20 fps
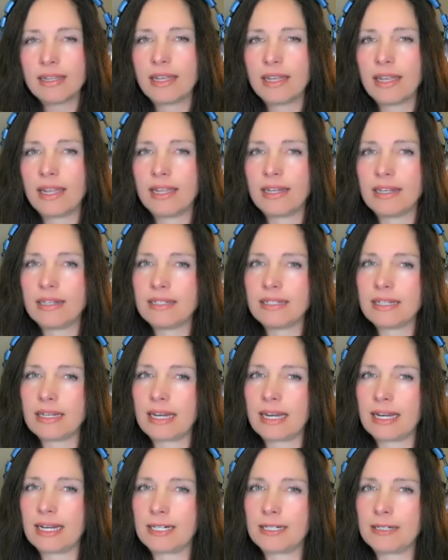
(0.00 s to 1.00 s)
and
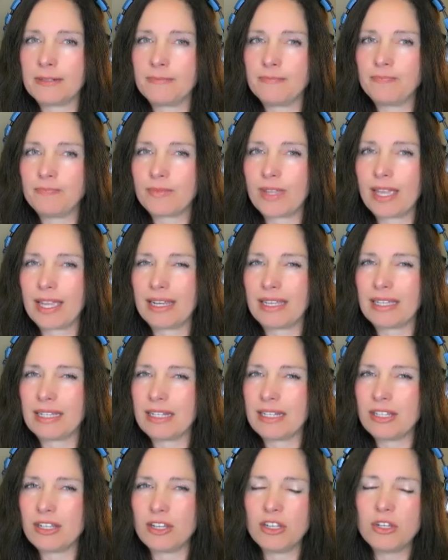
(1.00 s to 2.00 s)
uh, and
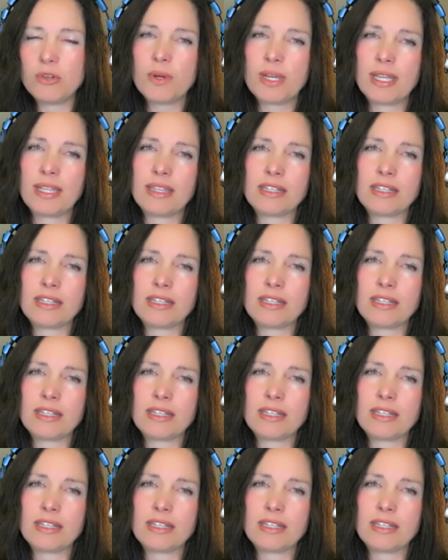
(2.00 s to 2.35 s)
continuing